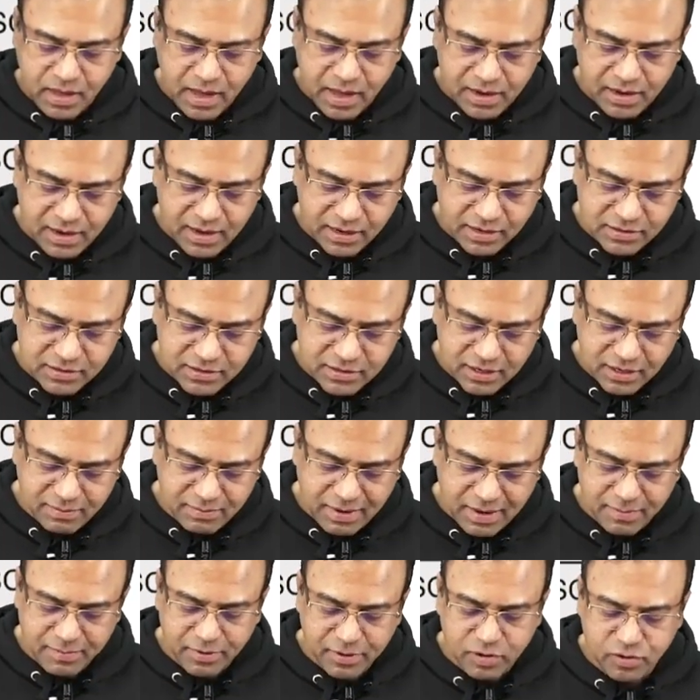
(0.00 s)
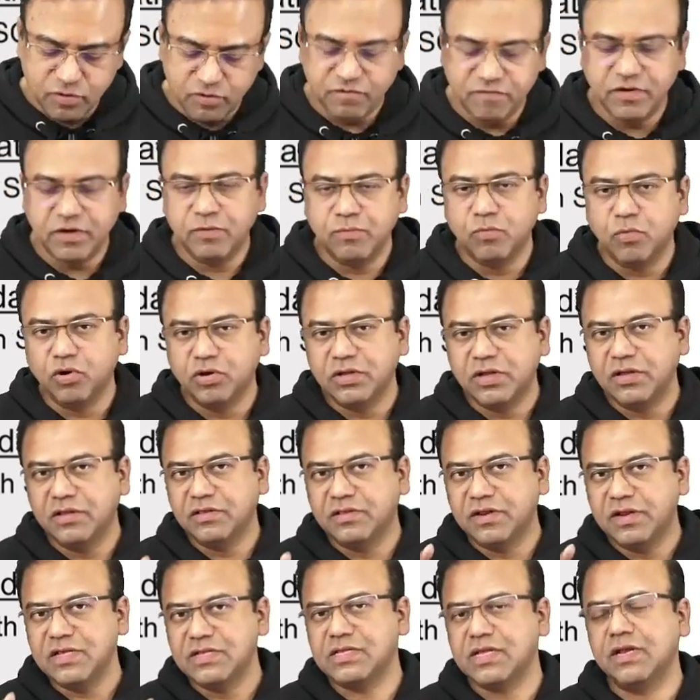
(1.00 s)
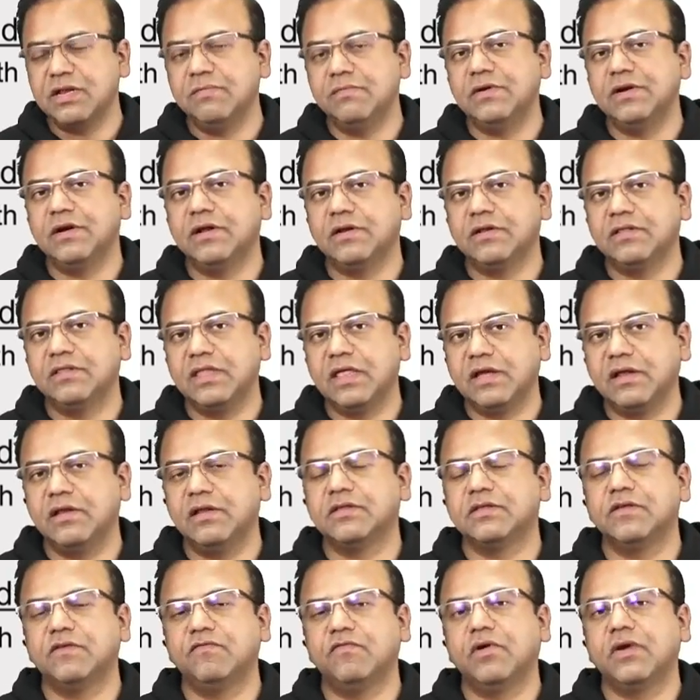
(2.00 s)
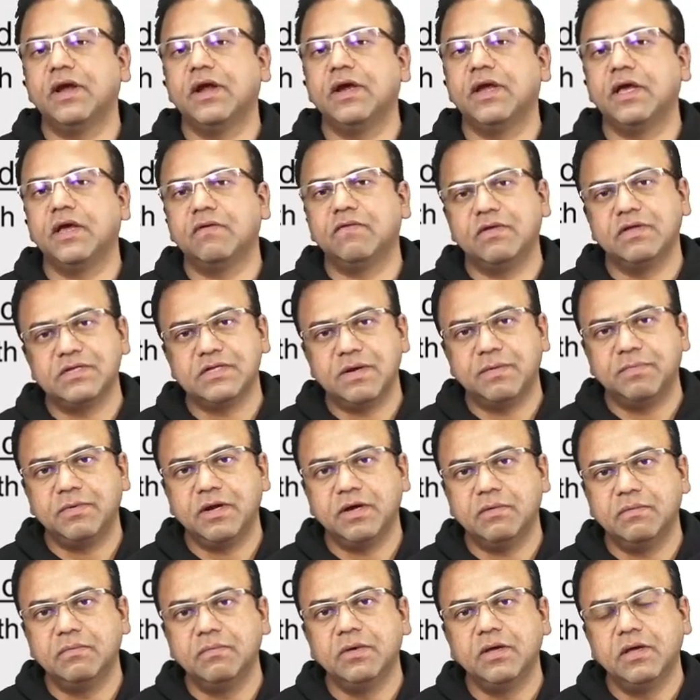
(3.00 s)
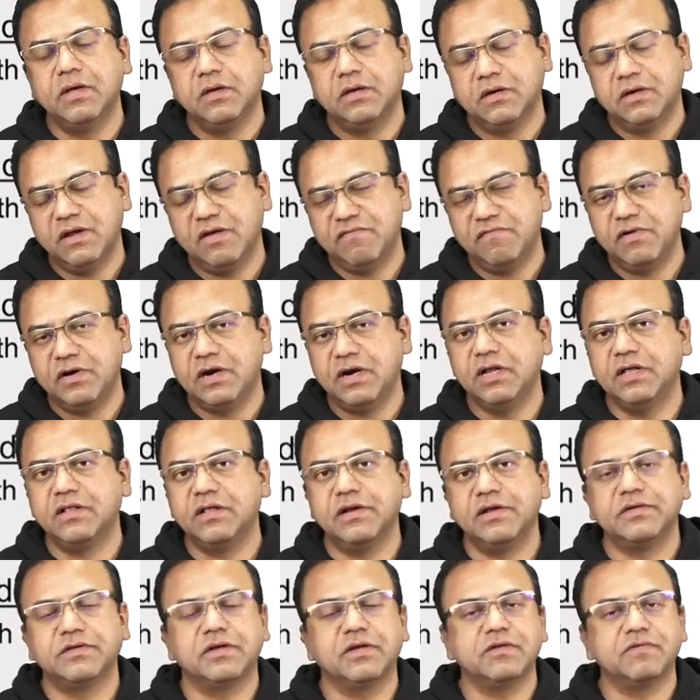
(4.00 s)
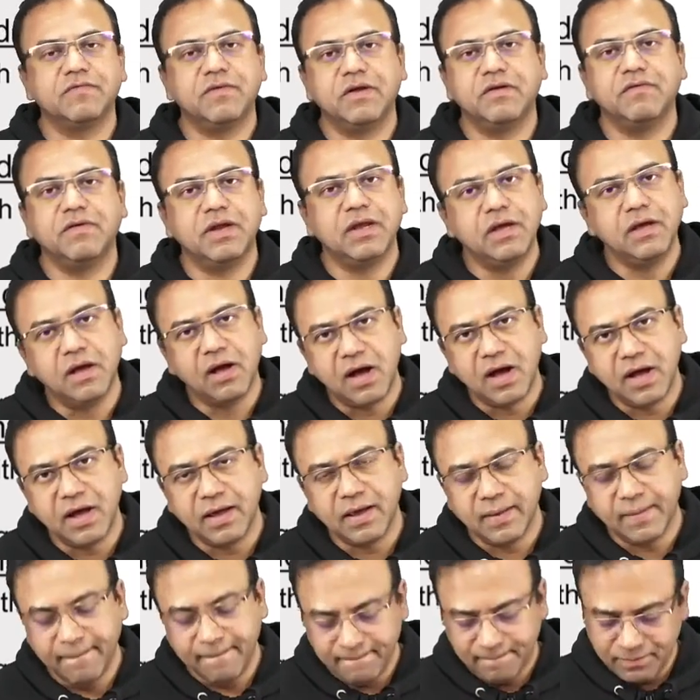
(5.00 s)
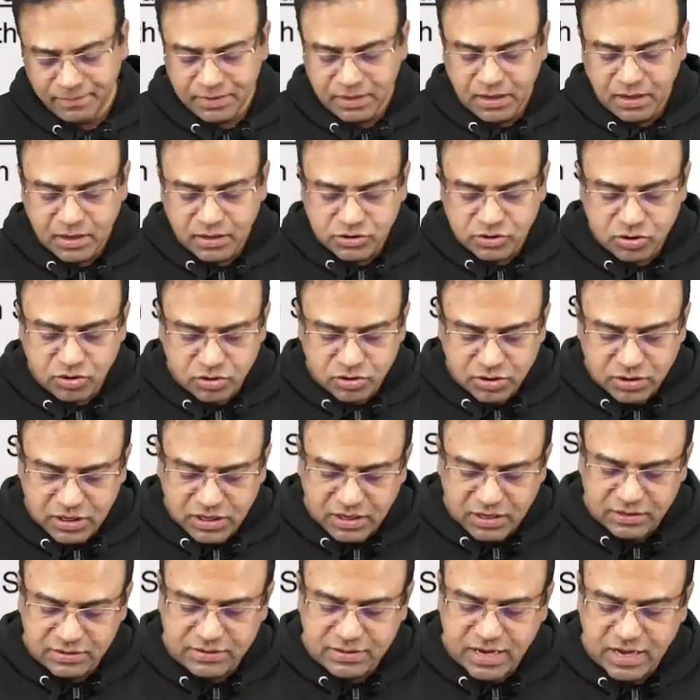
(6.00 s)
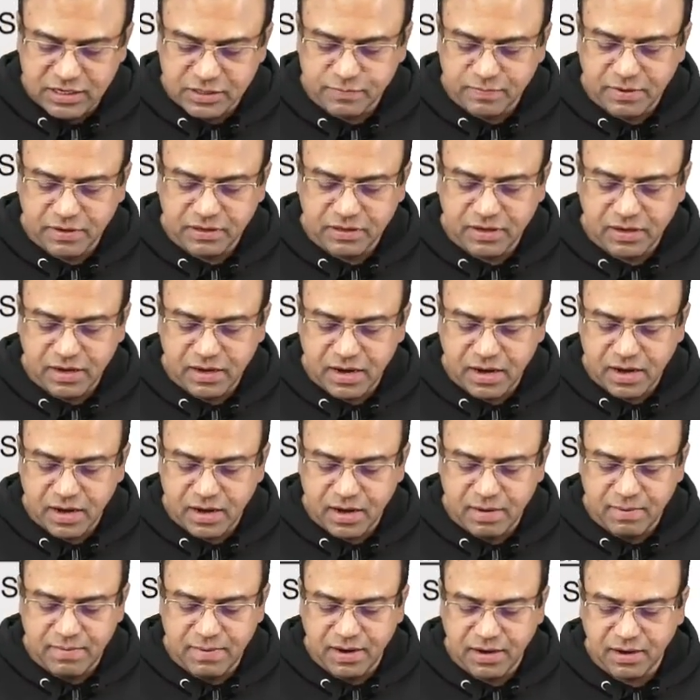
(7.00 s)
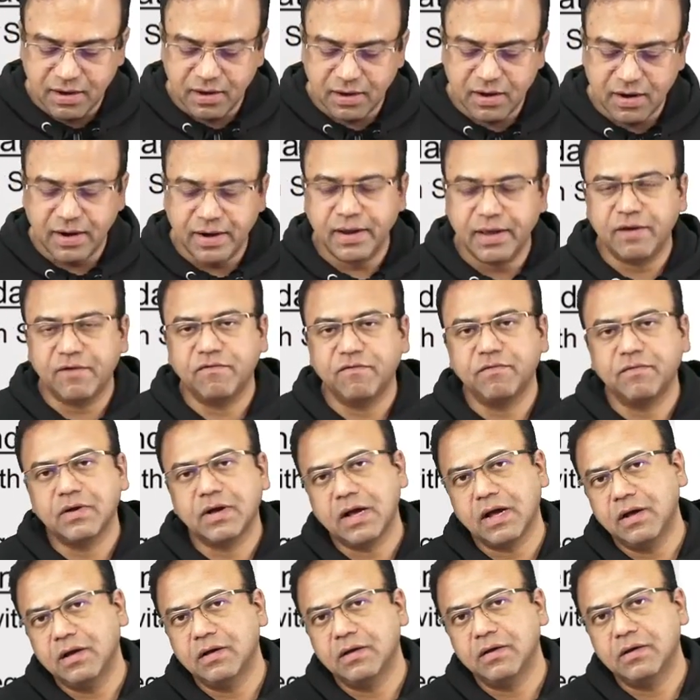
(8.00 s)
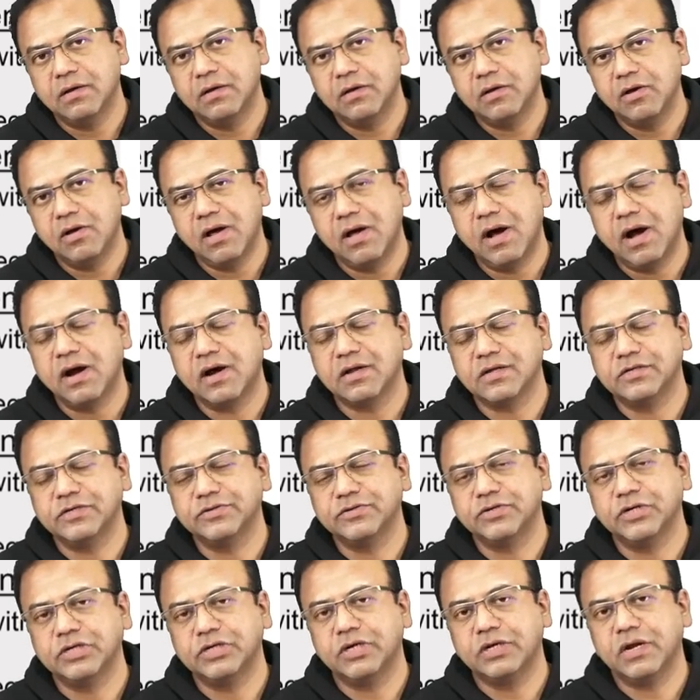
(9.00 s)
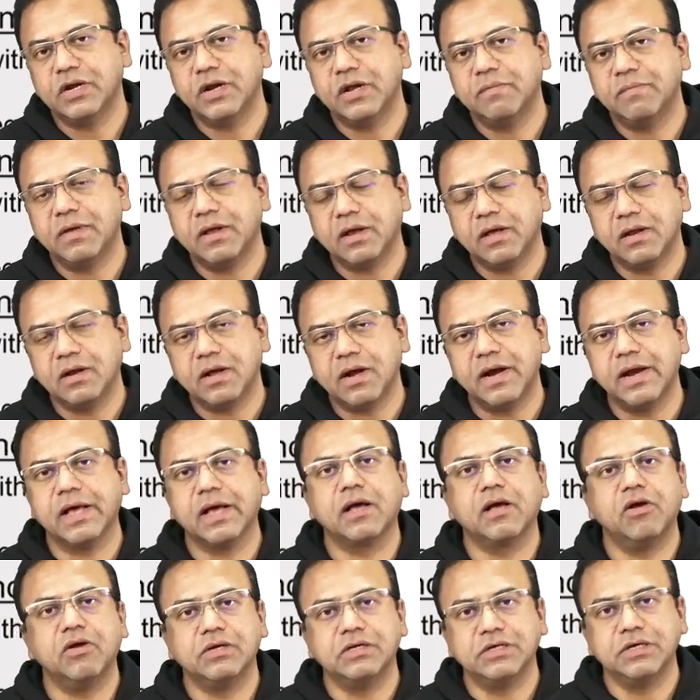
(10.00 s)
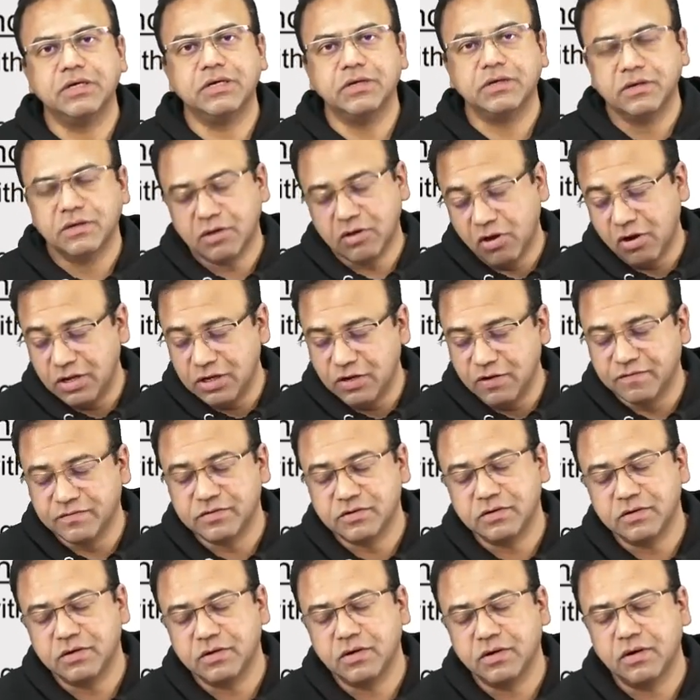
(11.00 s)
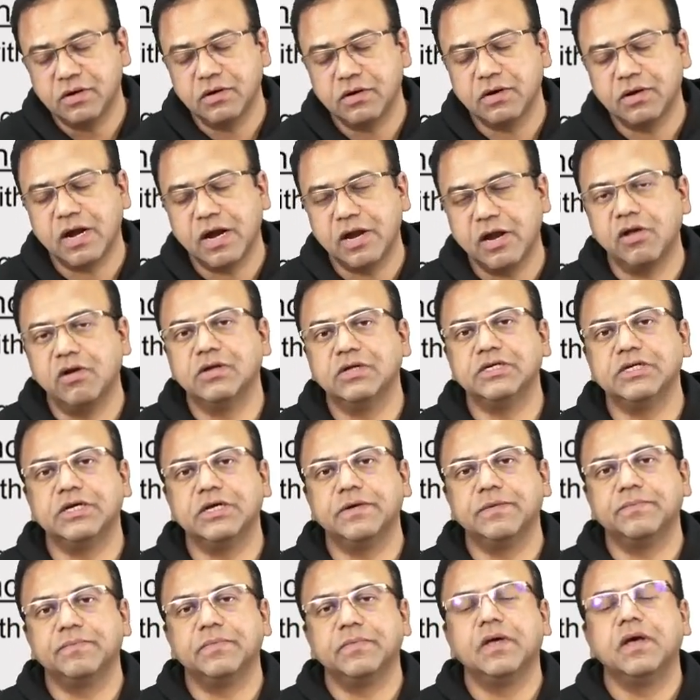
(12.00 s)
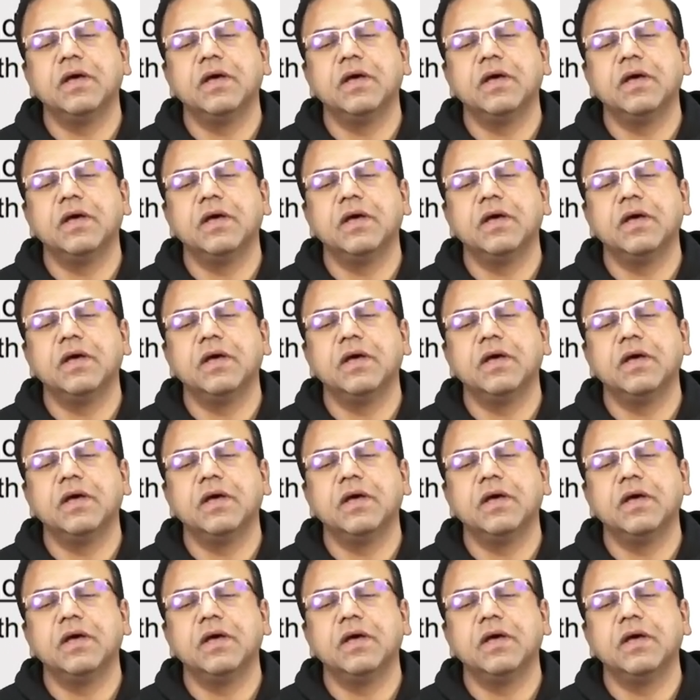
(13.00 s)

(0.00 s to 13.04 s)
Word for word: An extreme hypertrophy more than 3 centimeter thickness if you're getting of the septum definitely the risk is very very high. So these as per the American cardiac, uh, you know, heart association and American cardiology, college of uh, cardiology,